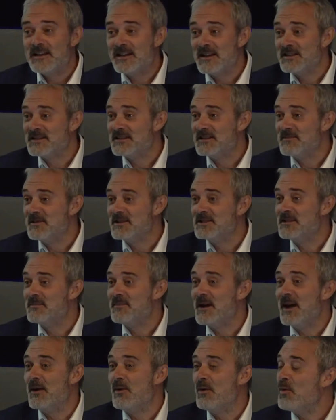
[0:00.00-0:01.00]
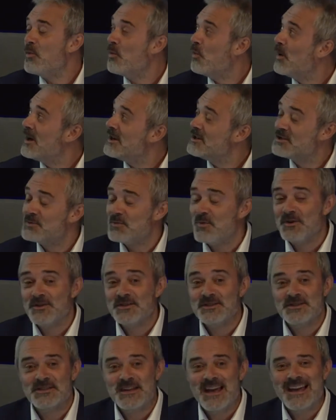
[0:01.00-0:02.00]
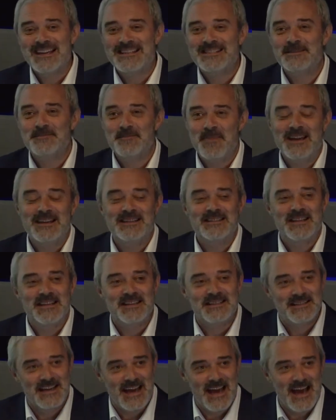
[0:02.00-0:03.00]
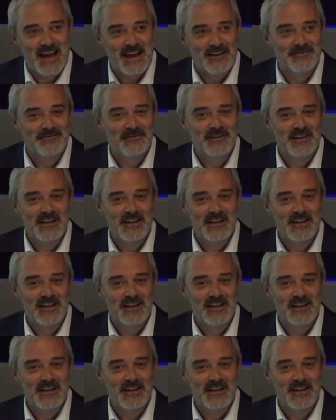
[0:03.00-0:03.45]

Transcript: customers about which ones expected to have